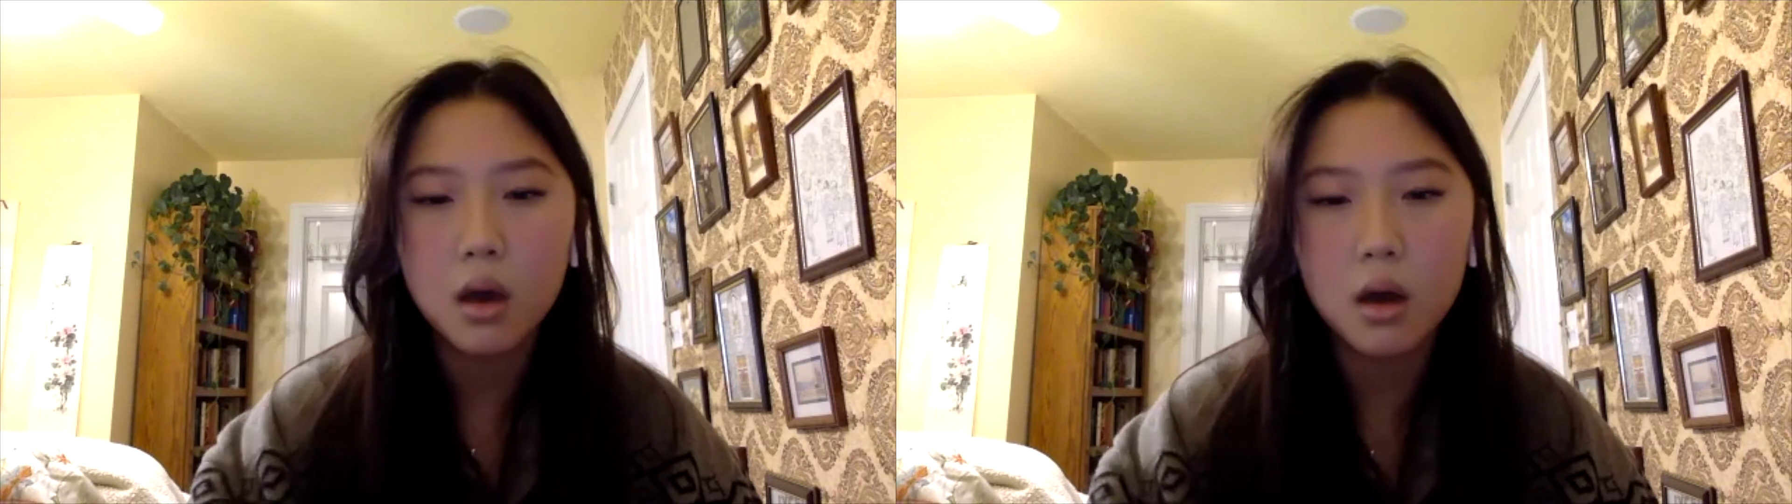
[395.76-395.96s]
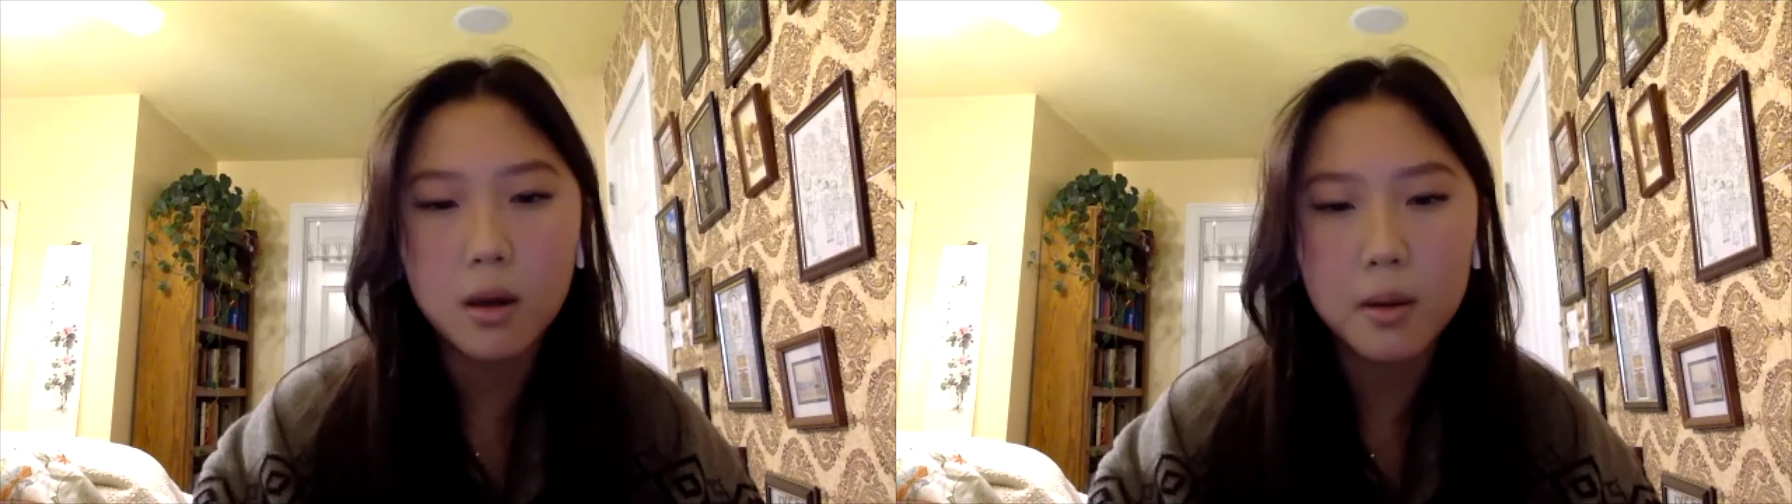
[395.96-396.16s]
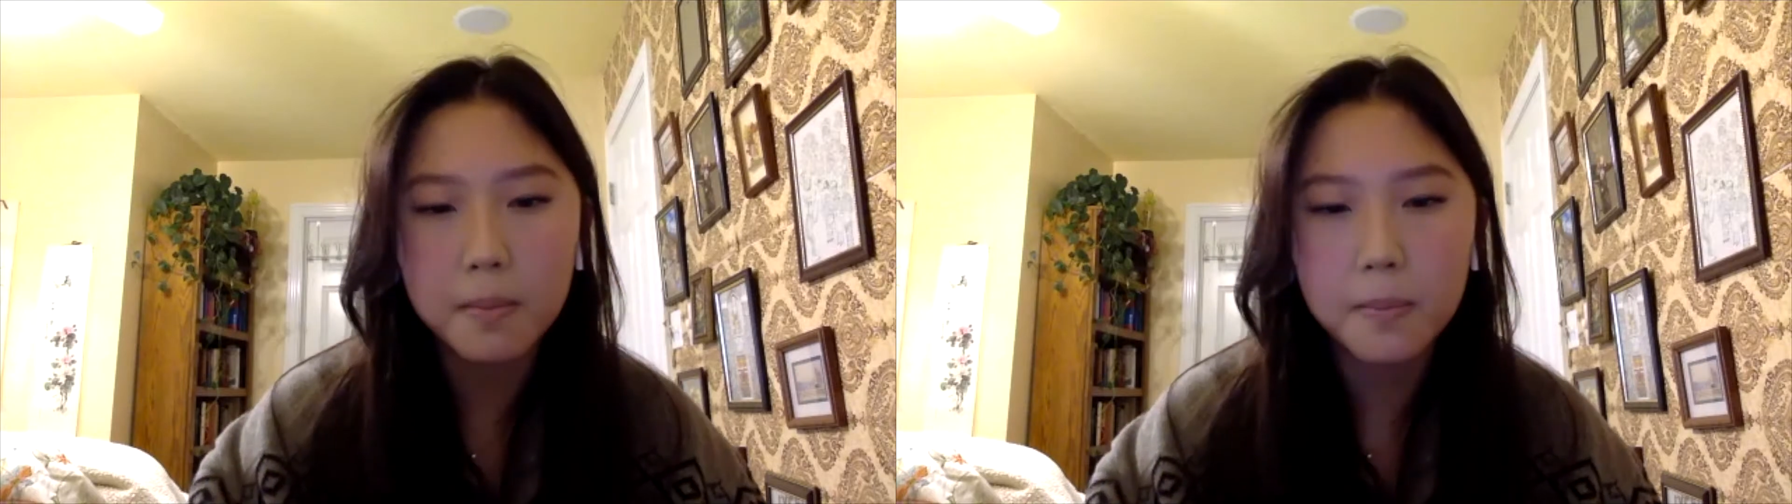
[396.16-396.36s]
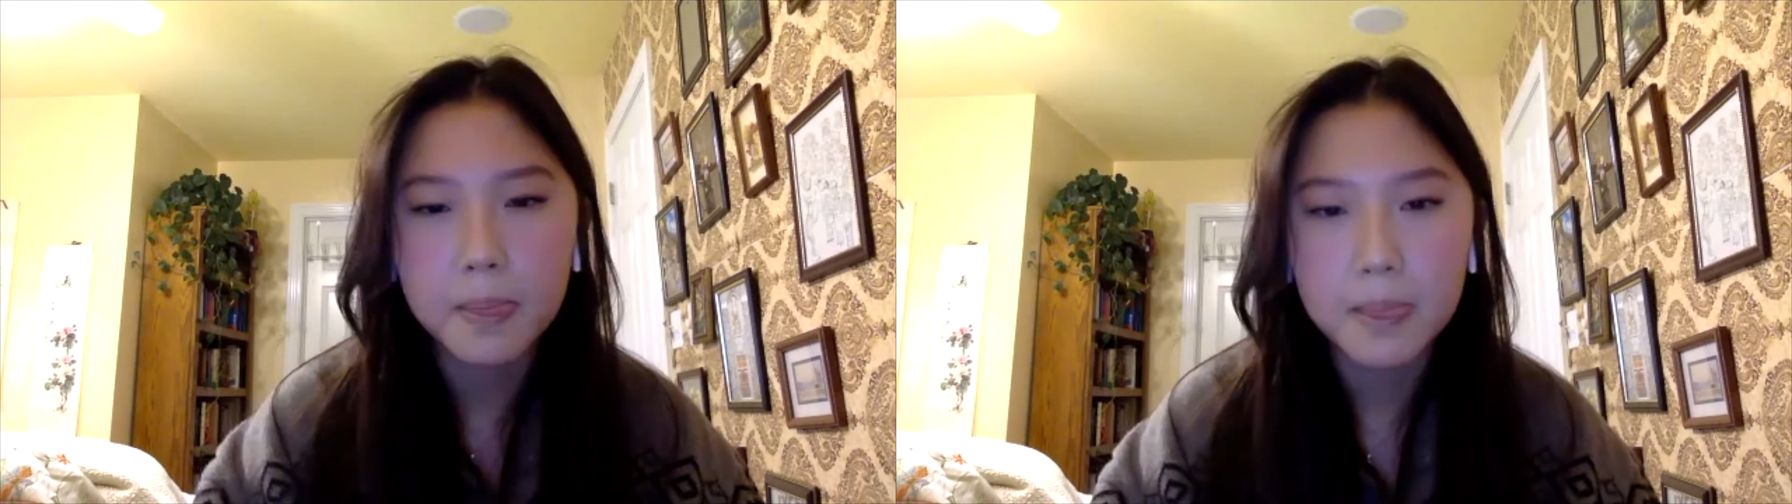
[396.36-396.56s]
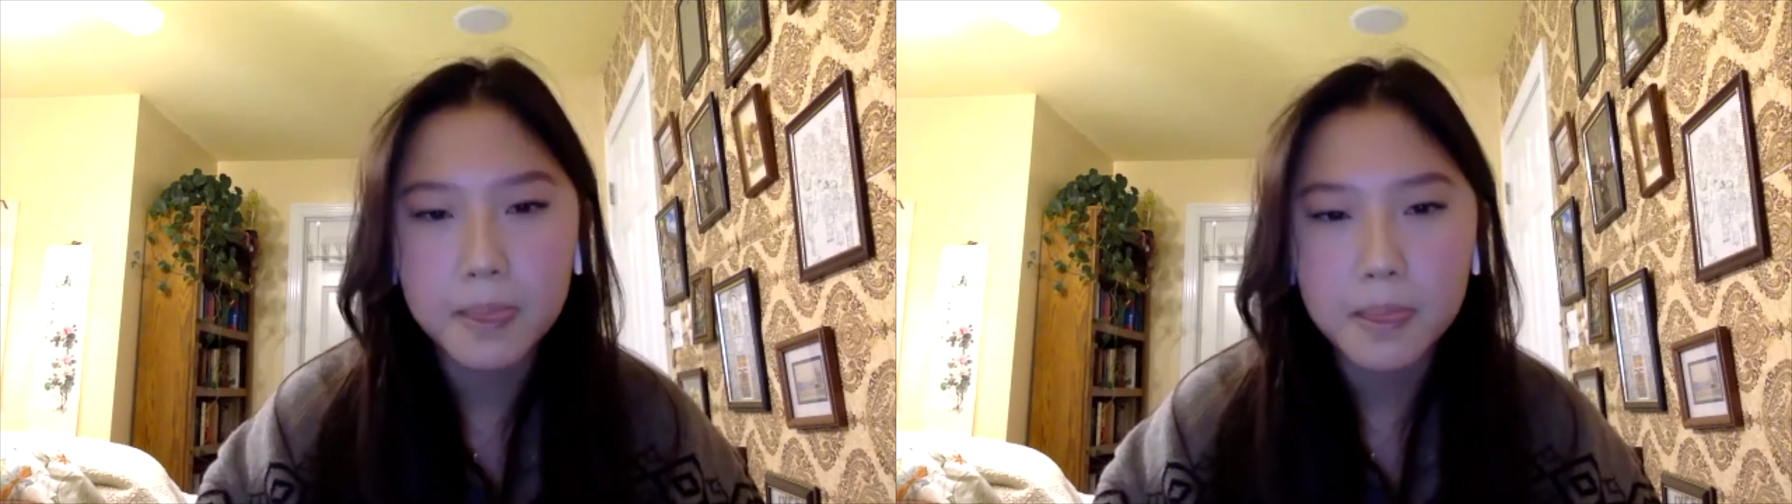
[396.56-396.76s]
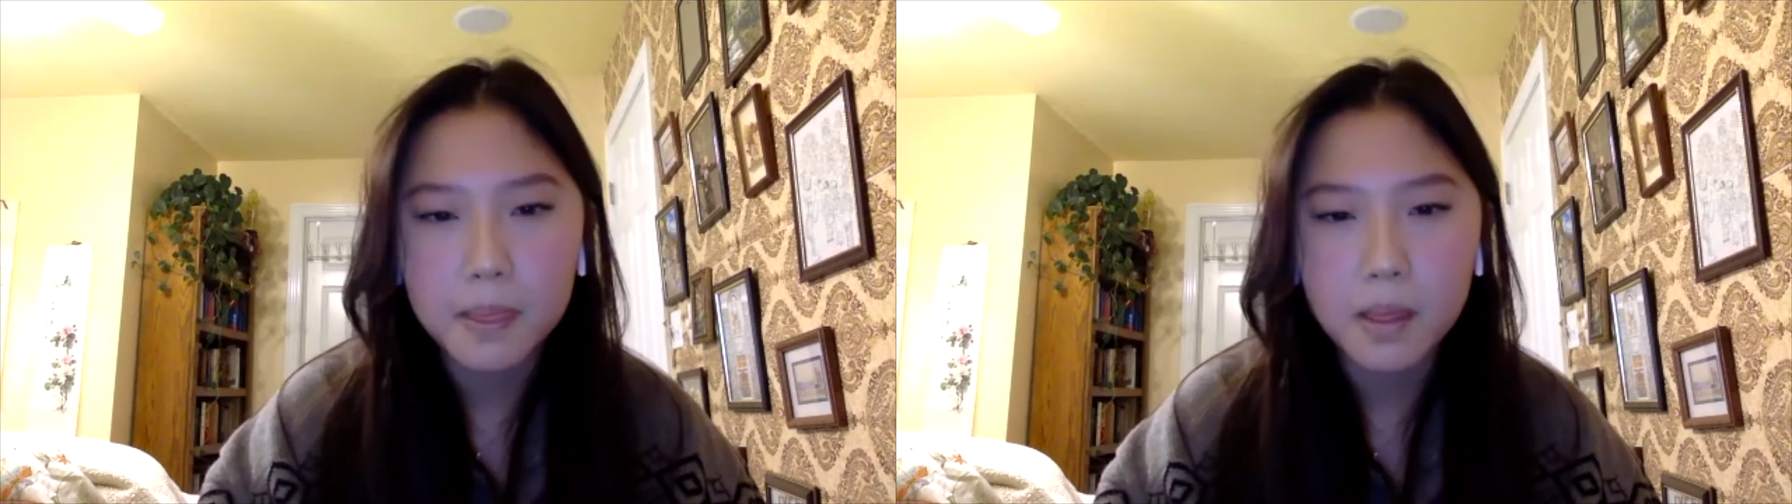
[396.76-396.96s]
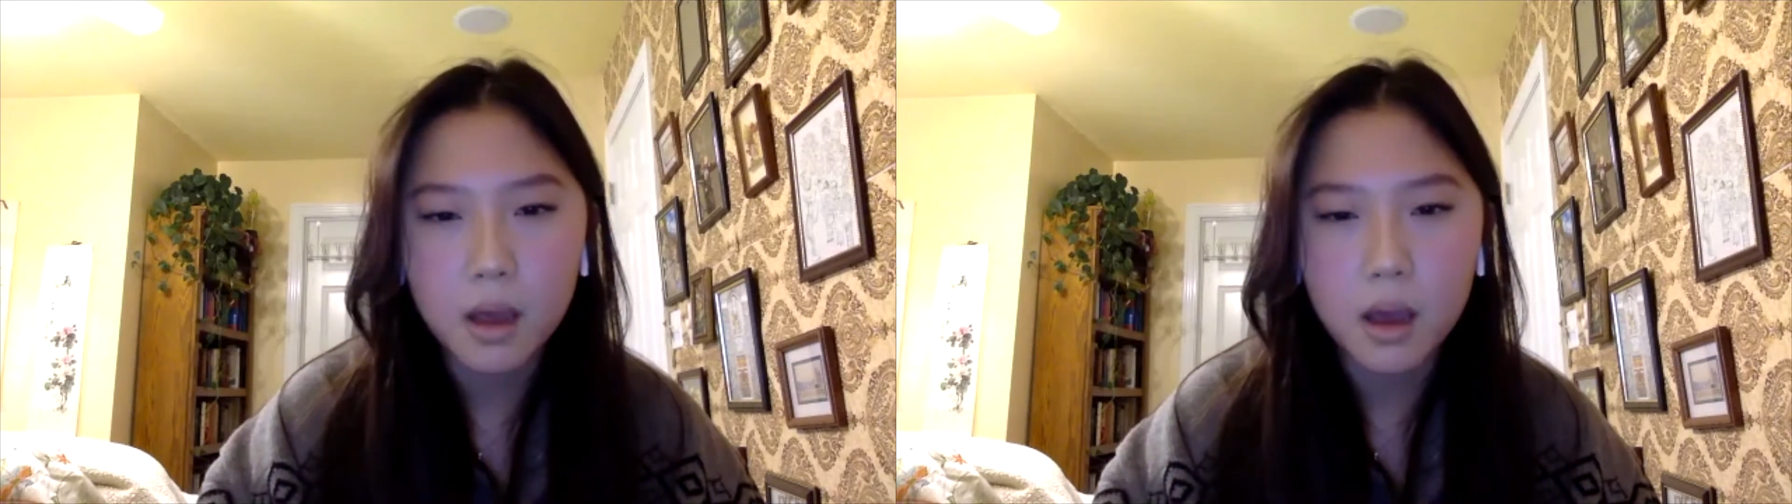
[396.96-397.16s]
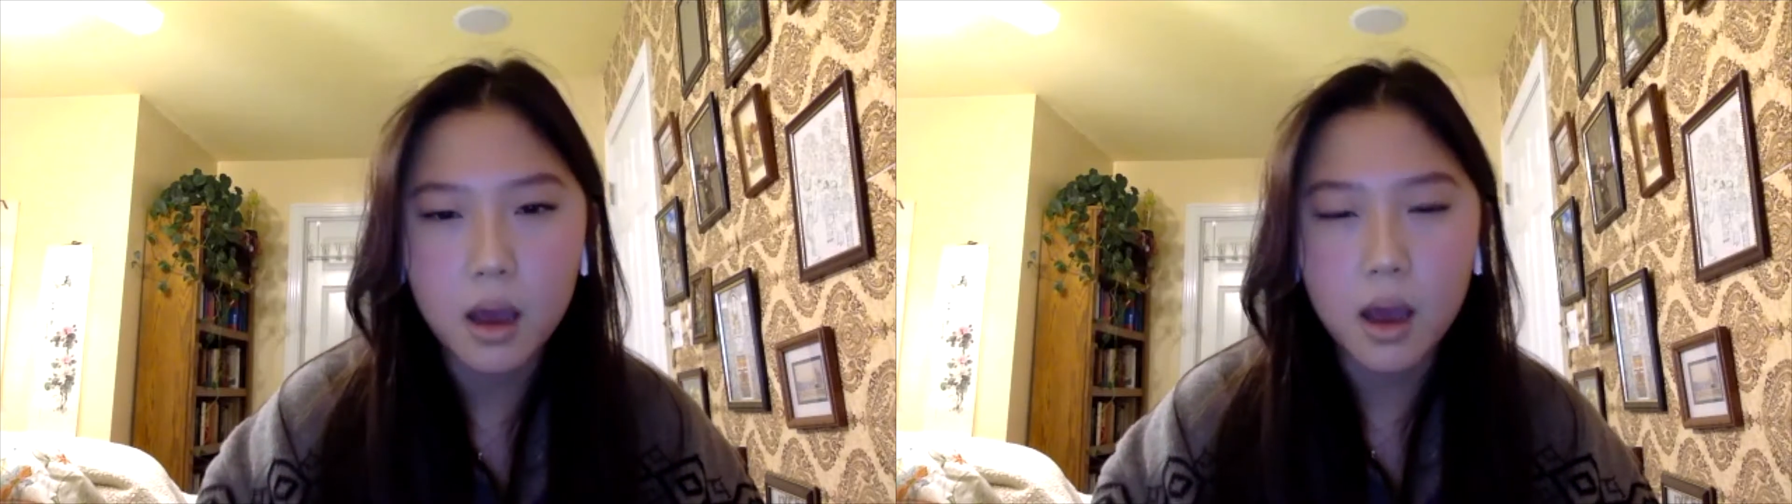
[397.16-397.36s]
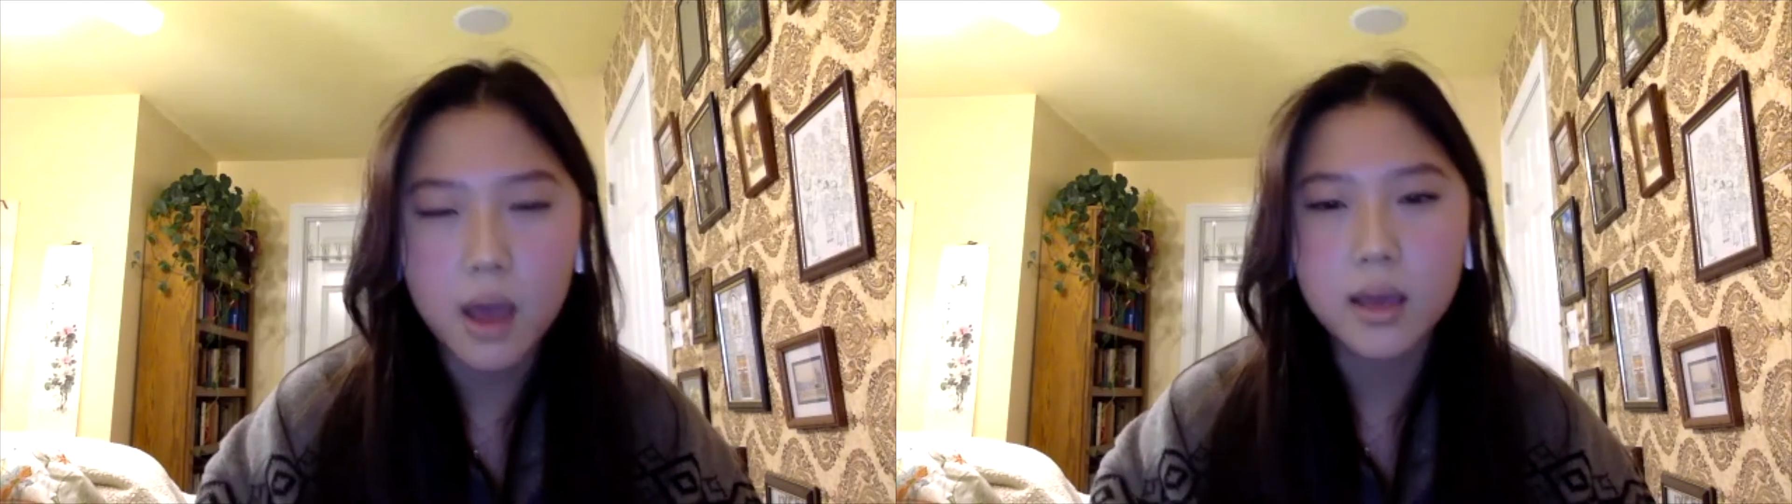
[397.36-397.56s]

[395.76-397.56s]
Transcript: Um, I